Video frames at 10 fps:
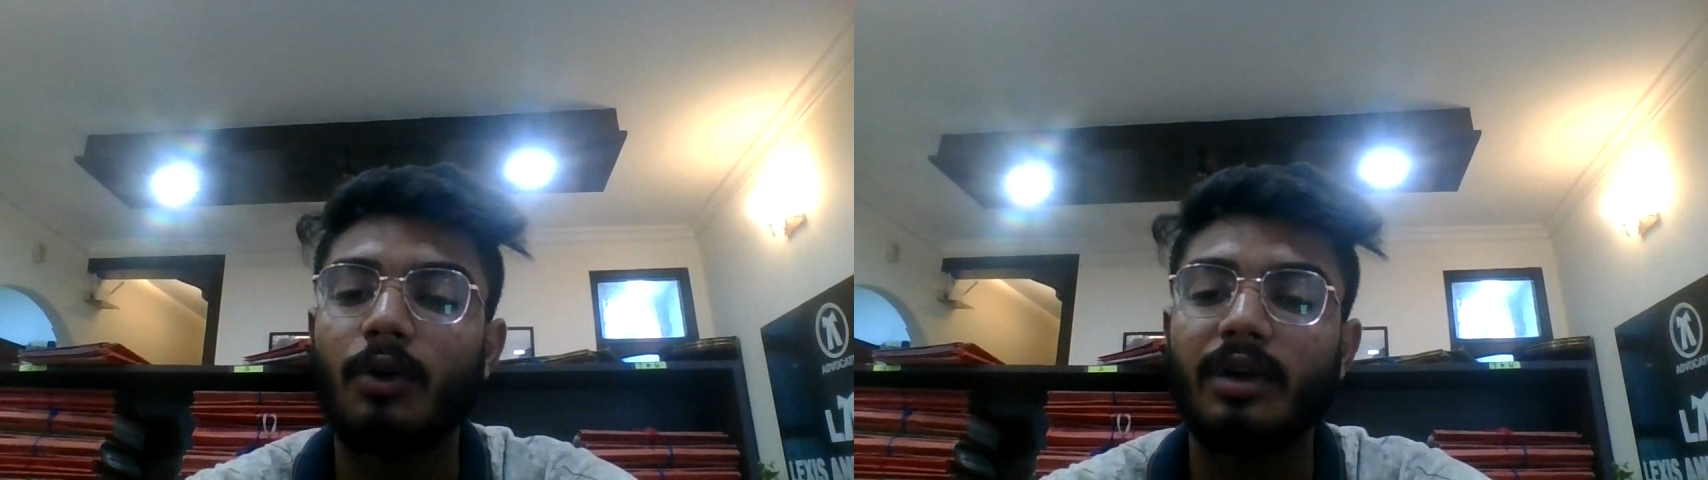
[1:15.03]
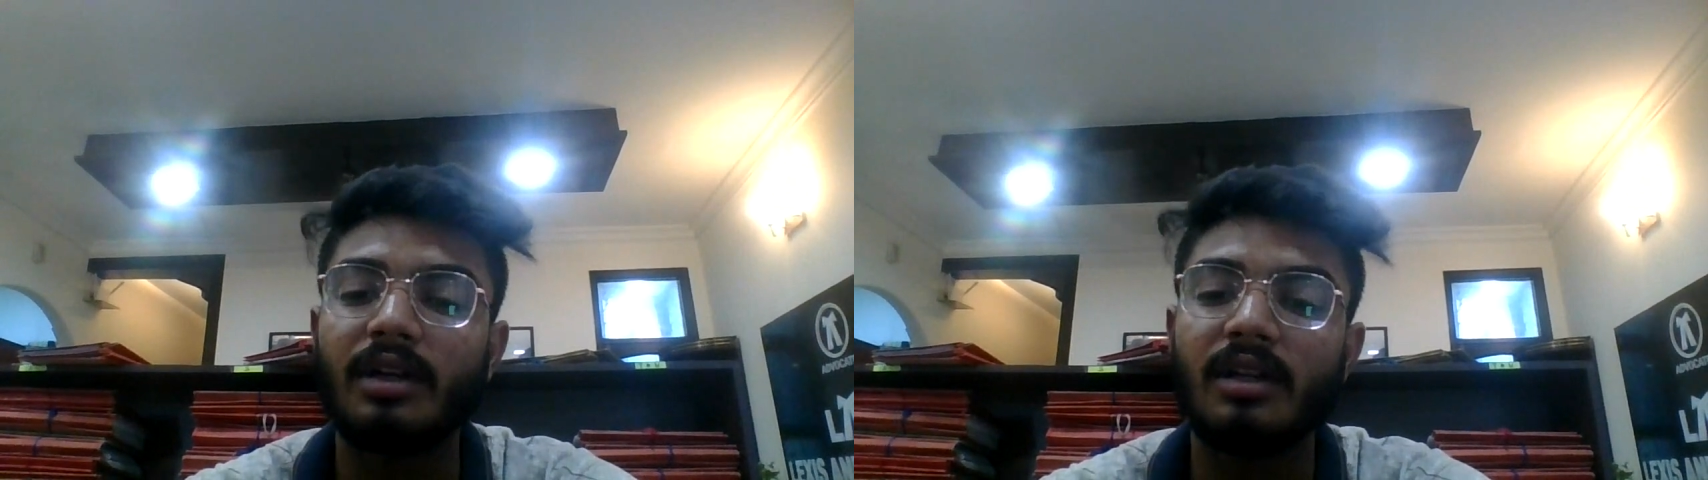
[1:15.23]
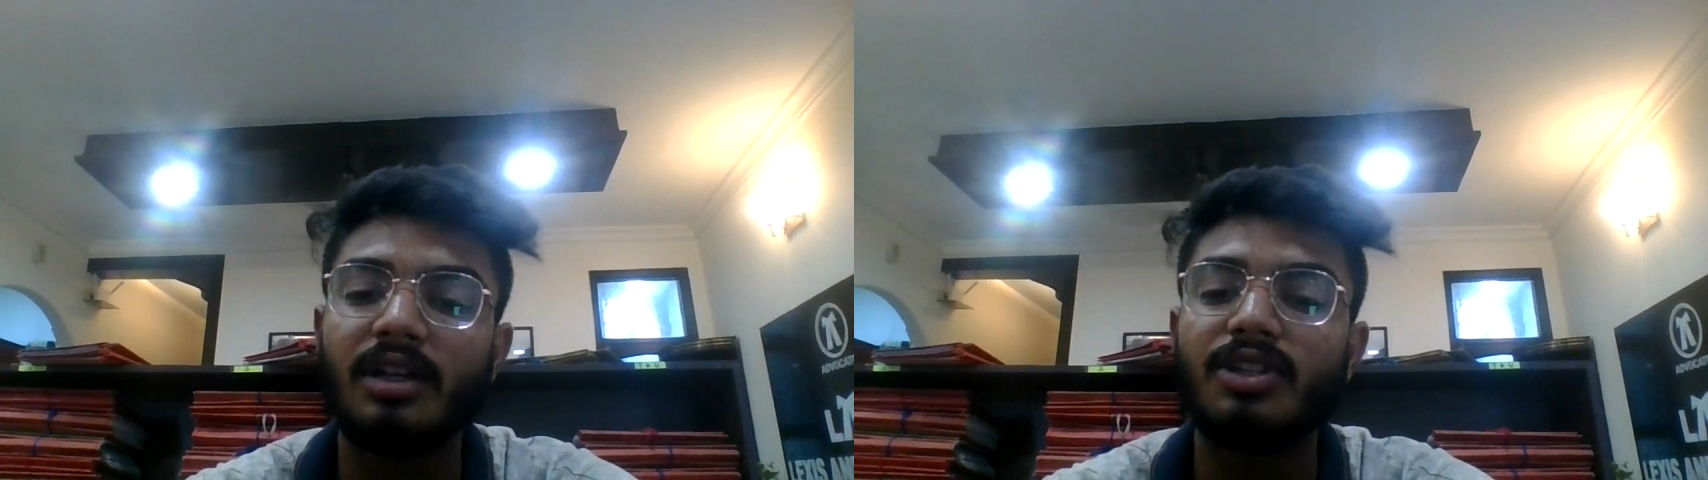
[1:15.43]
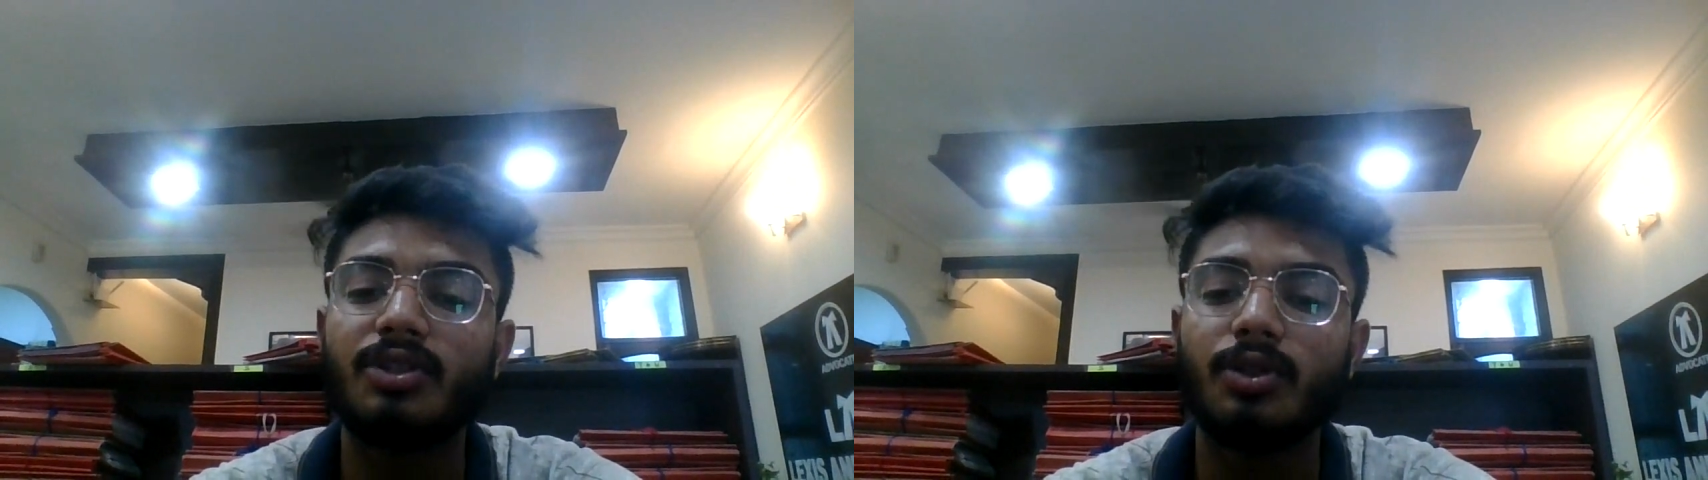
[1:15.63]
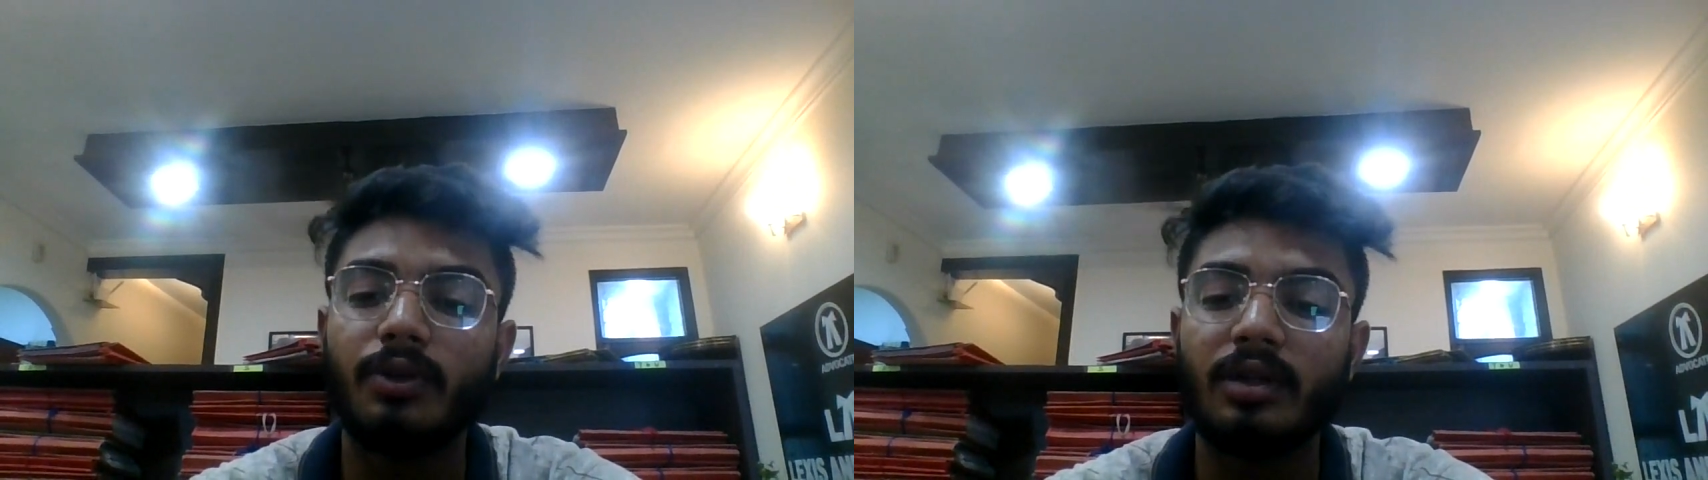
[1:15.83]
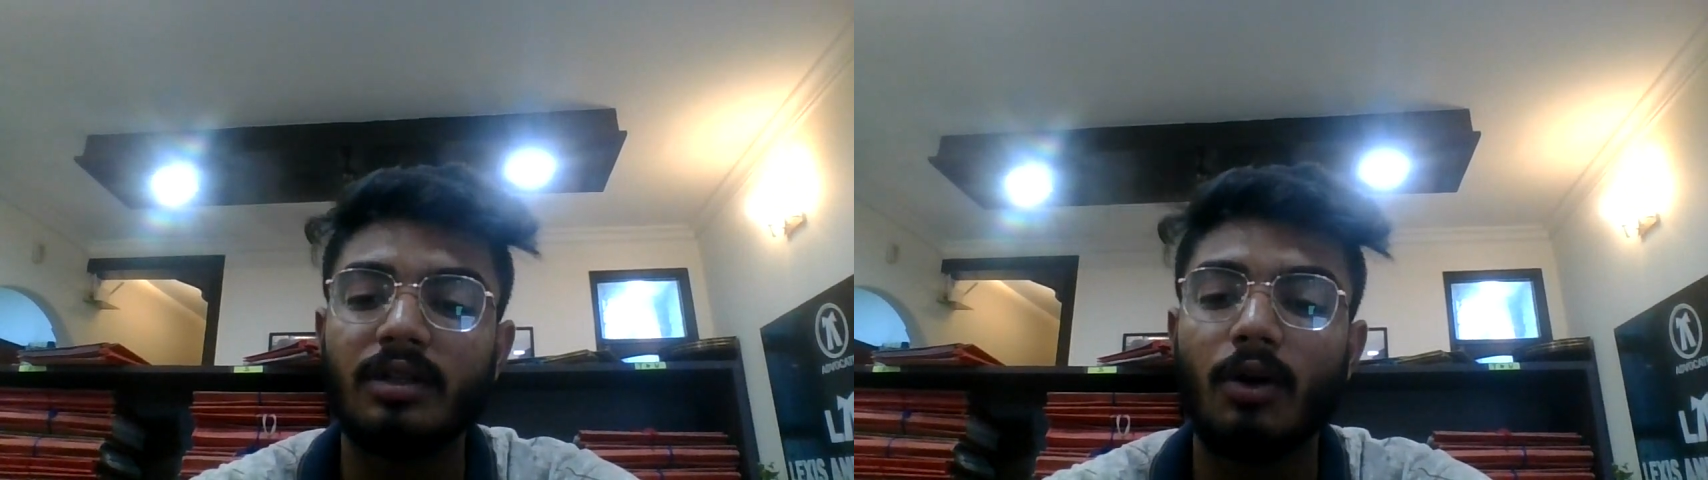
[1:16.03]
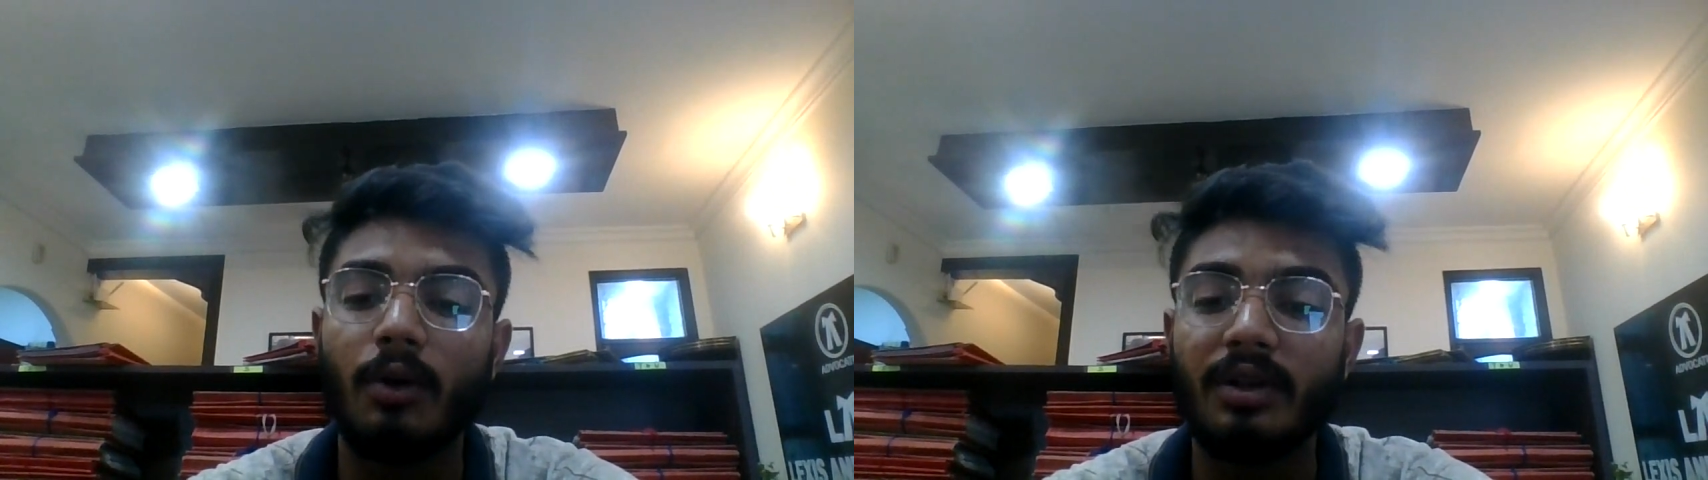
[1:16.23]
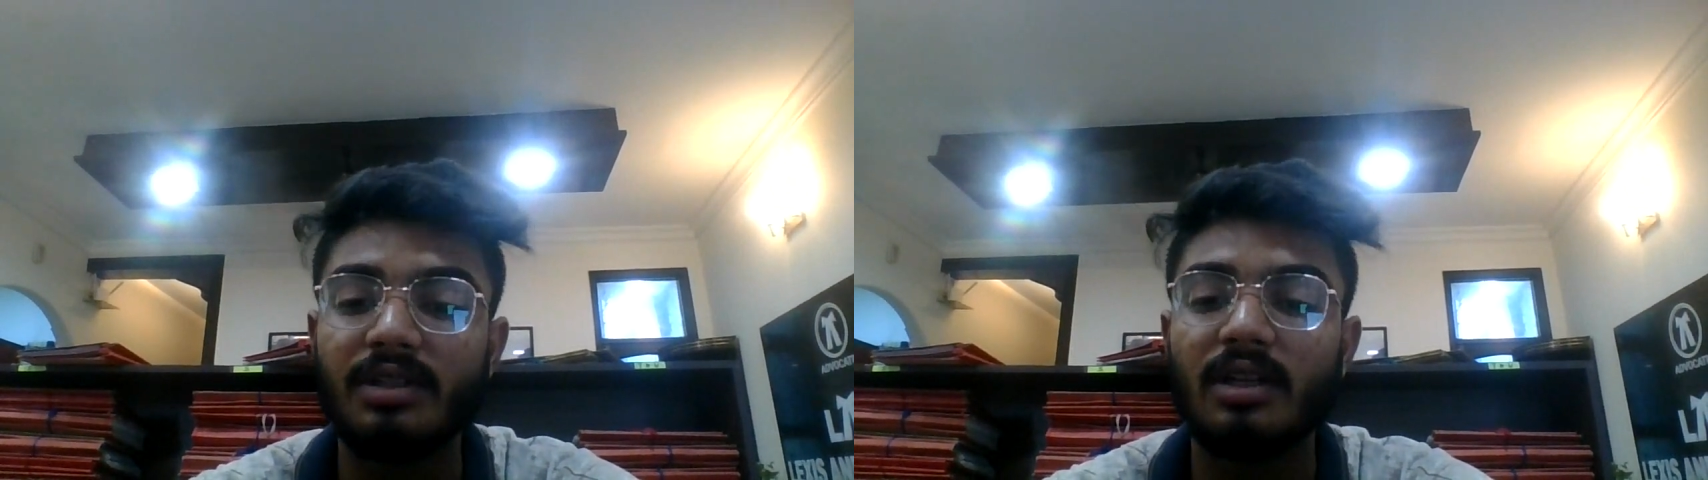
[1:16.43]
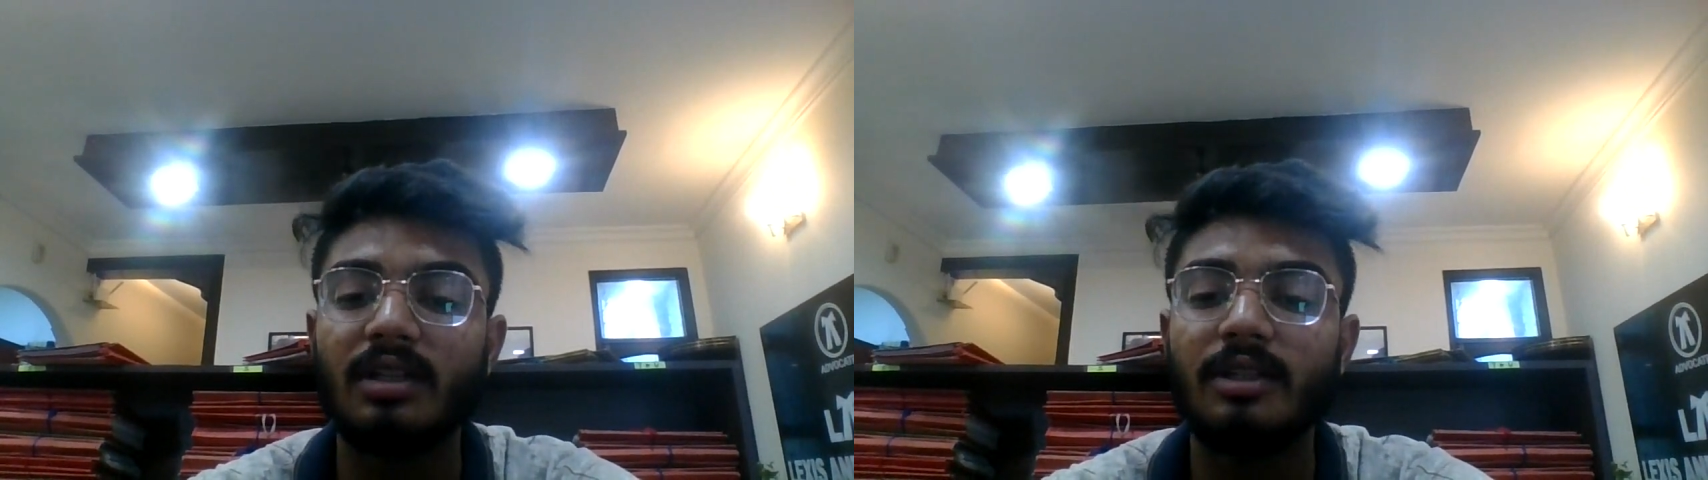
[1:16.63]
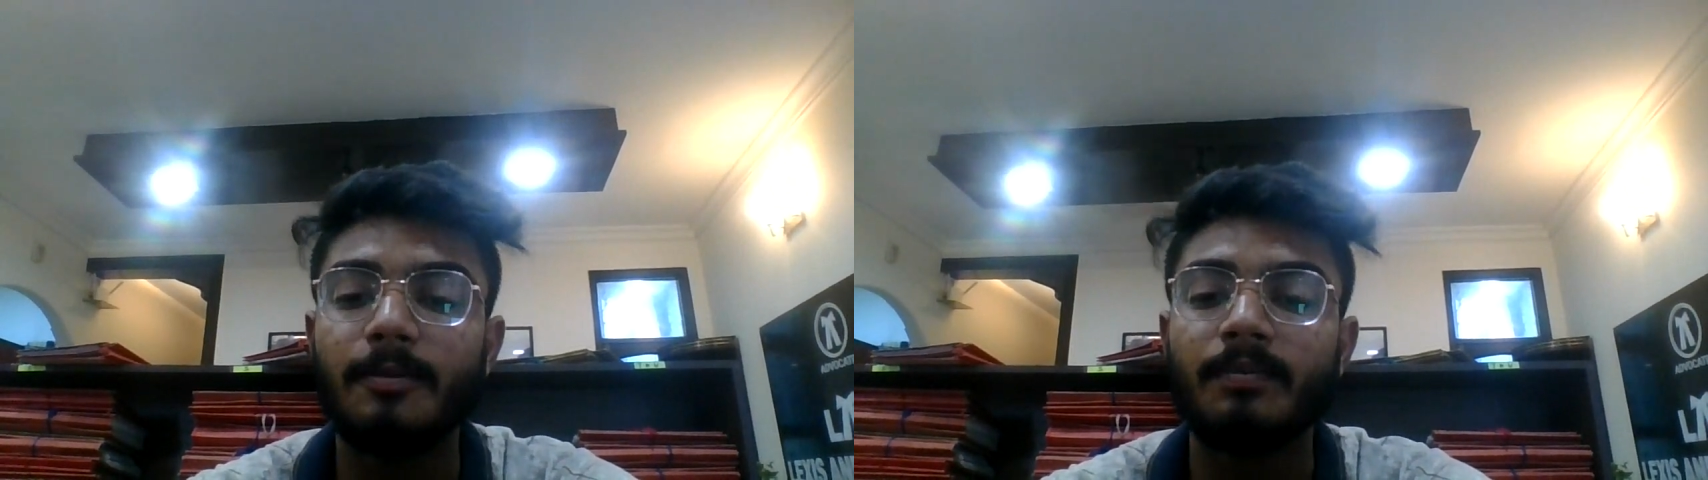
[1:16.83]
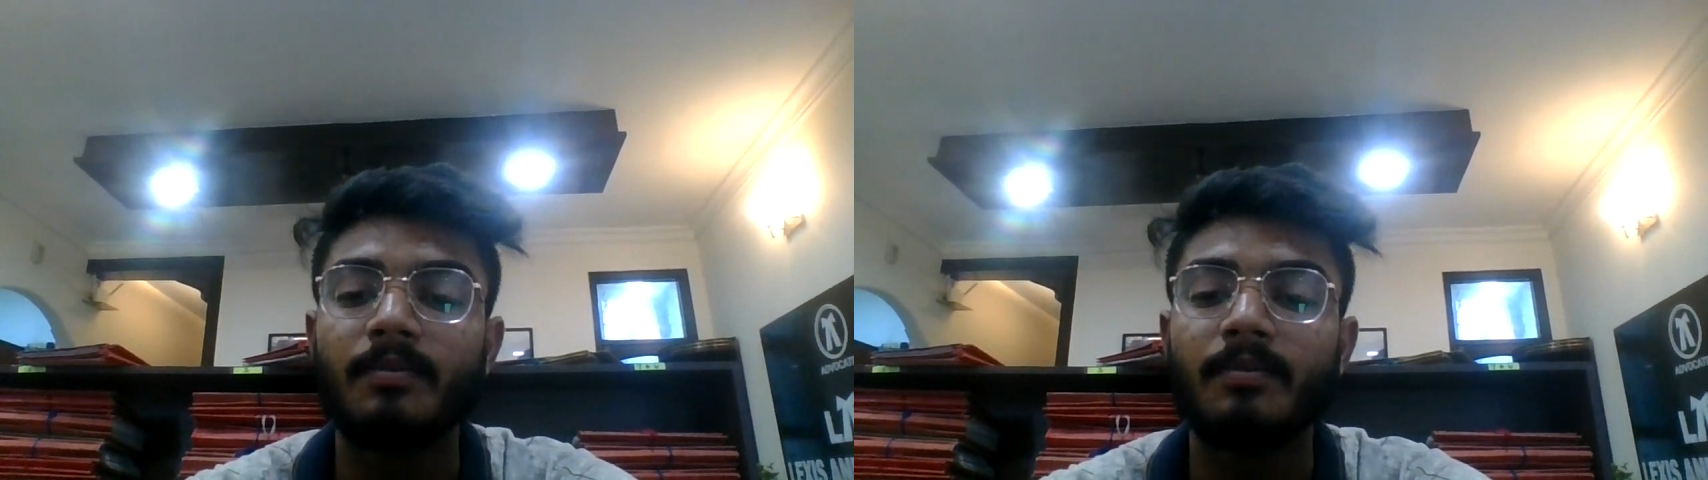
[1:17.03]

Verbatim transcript: originally